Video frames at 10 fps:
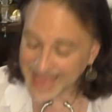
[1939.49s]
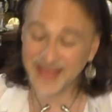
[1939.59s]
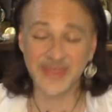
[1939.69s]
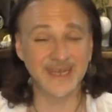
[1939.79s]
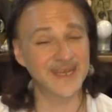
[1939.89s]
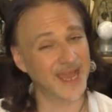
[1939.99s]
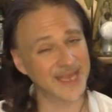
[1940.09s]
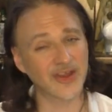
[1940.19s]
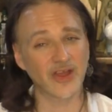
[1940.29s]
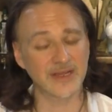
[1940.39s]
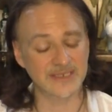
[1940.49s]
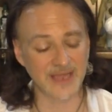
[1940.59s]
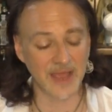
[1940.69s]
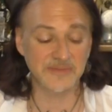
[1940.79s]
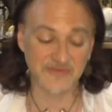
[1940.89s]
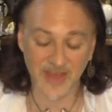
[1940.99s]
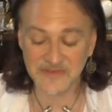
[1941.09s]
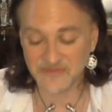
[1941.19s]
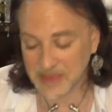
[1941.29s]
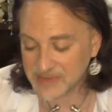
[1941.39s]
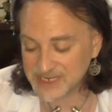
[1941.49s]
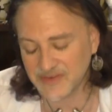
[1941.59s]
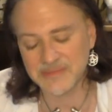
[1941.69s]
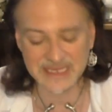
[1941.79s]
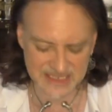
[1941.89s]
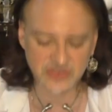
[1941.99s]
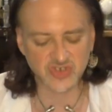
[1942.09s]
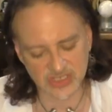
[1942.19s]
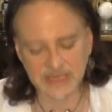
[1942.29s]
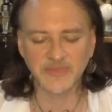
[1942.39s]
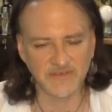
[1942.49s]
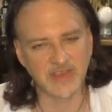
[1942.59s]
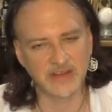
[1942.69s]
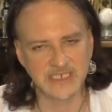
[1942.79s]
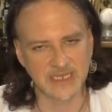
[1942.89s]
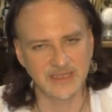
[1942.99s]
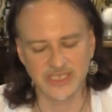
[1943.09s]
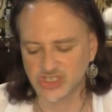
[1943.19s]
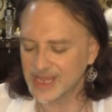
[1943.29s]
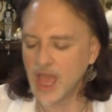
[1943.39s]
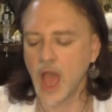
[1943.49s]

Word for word: And the knight archetype, divine feminine, divine masculine. There's just something fairy tale-ish.